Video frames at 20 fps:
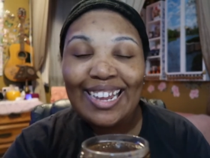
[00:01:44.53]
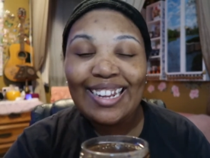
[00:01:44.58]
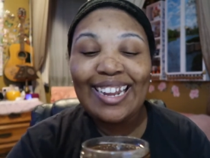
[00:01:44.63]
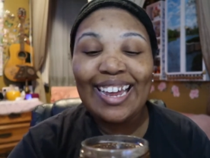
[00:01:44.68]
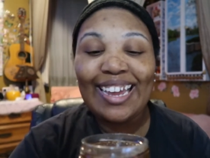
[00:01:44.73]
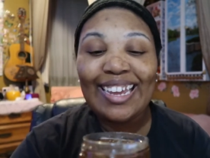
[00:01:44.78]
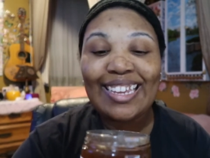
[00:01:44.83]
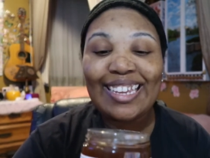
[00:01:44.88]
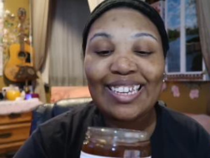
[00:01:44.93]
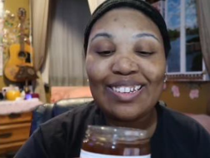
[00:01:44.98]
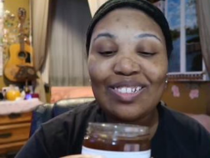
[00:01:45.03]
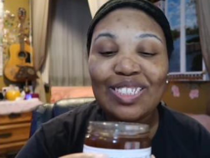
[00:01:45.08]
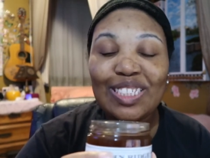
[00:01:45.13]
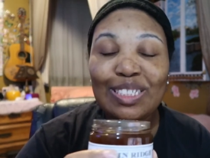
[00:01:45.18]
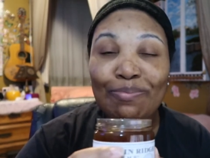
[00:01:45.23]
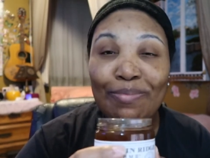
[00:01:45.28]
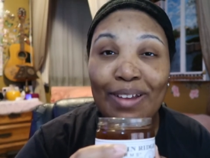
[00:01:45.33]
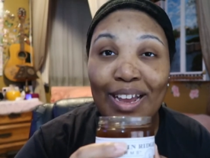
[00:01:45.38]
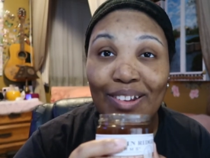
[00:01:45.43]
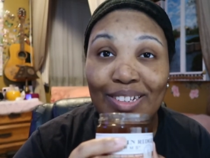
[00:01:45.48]
Like, you
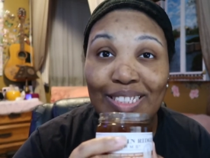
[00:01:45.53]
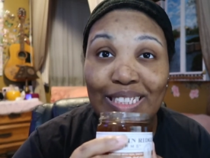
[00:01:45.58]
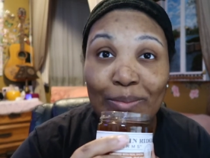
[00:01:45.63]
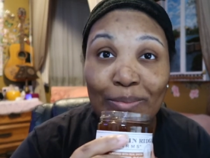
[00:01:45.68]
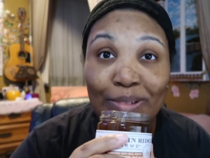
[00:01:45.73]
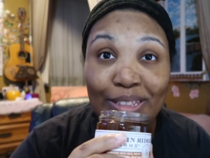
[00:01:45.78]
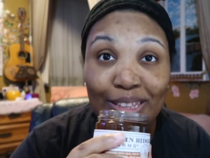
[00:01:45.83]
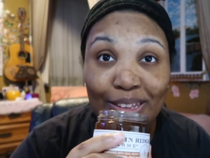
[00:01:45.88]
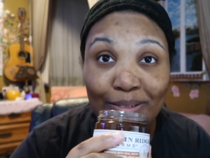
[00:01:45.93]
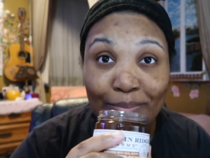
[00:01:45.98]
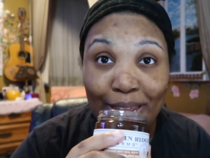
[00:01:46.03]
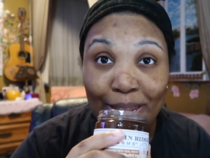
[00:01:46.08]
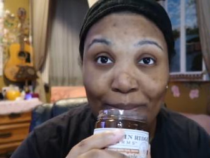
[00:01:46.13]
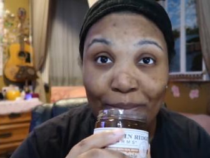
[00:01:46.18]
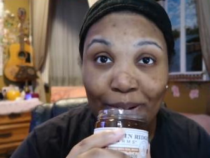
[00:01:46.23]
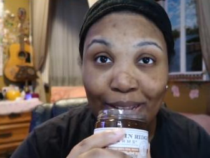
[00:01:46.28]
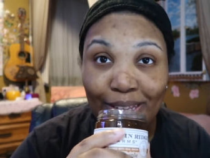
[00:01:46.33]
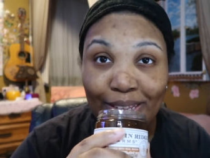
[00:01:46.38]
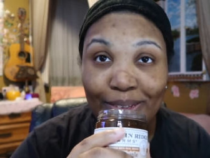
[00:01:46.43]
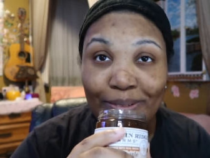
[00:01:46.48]
smell some of the
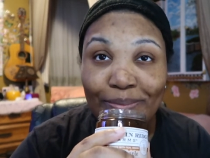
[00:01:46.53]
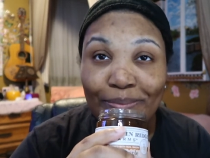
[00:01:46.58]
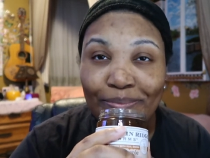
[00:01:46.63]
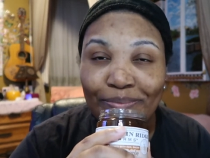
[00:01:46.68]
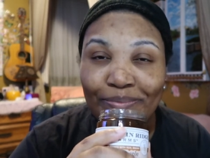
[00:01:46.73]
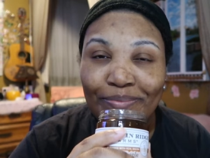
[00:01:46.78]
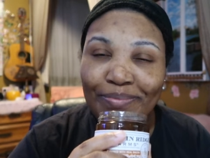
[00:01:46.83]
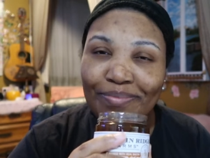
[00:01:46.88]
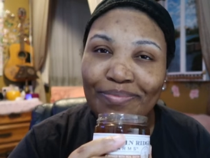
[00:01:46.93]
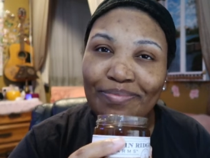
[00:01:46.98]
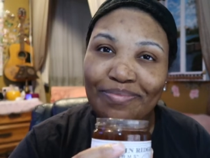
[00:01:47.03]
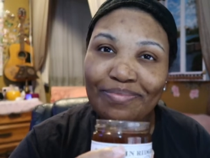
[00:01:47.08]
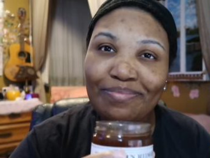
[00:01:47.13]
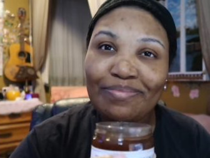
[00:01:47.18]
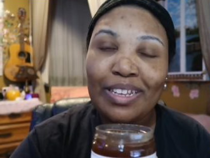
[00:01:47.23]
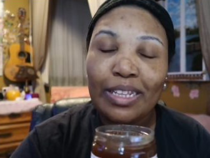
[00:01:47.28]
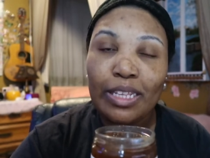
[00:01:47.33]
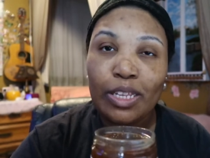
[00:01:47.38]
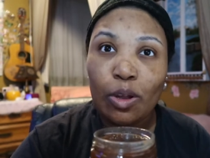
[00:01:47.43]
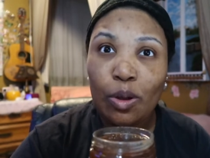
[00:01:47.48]
maple, like,
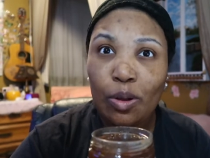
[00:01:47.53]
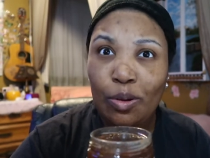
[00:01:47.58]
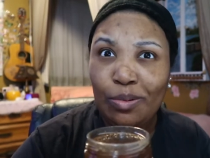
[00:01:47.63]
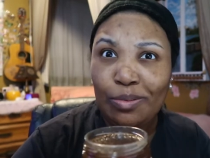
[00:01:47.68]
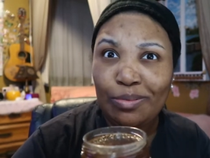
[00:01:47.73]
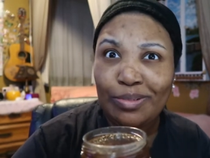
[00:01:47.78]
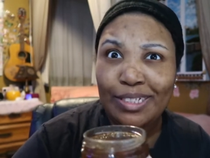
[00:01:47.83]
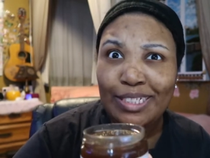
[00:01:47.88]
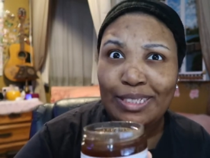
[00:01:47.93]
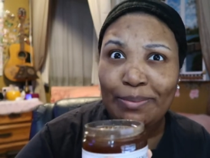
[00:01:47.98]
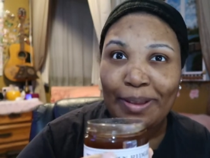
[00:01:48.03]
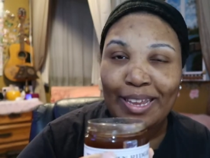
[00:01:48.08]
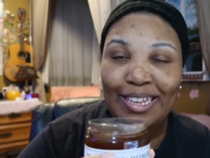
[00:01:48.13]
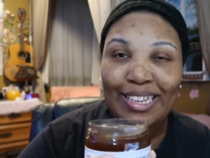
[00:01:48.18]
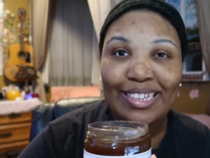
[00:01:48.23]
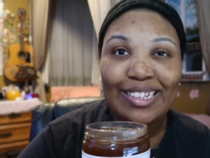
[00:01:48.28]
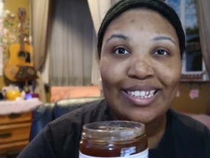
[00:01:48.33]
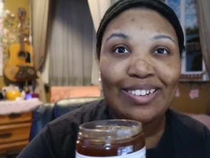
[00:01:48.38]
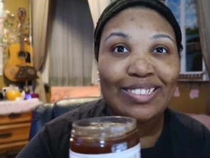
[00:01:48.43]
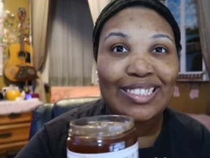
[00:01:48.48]
and you go, oh, there's the
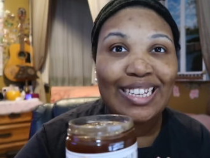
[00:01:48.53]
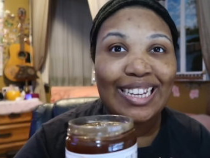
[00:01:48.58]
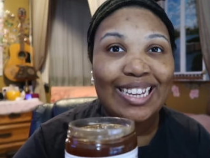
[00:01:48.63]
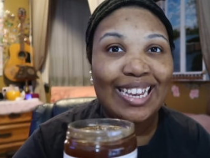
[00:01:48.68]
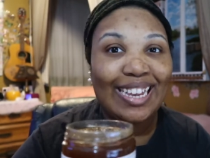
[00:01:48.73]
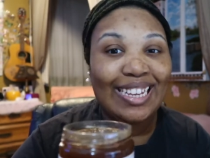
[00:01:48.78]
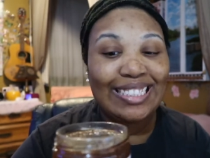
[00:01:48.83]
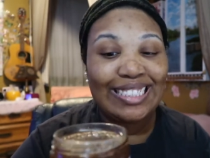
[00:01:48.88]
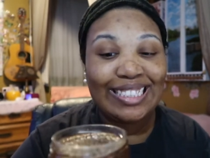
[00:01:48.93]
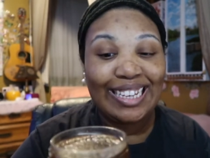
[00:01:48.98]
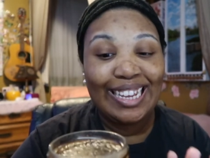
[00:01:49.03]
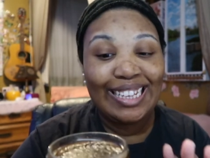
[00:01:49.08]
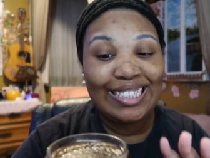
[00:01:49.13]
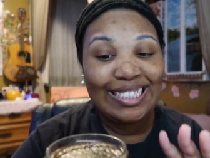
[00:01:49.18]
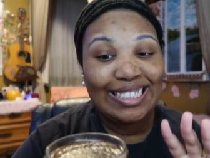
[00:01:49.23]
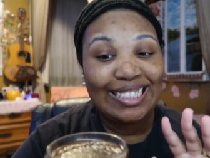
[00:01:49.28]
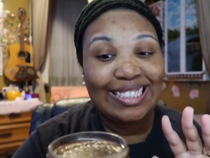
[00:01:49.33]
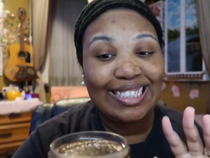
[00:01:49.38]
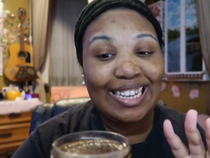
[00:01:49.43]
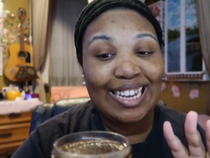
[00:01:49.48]
bacon. You know, it's like,
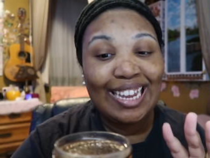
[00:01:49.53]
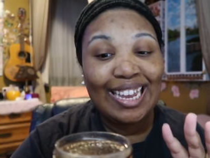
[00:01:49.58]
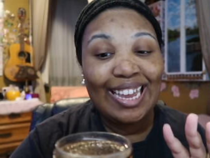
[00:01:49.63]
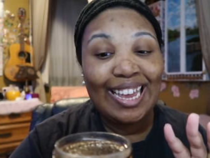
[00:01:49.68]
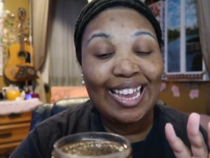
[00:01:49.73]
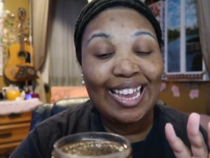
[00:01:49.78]
it's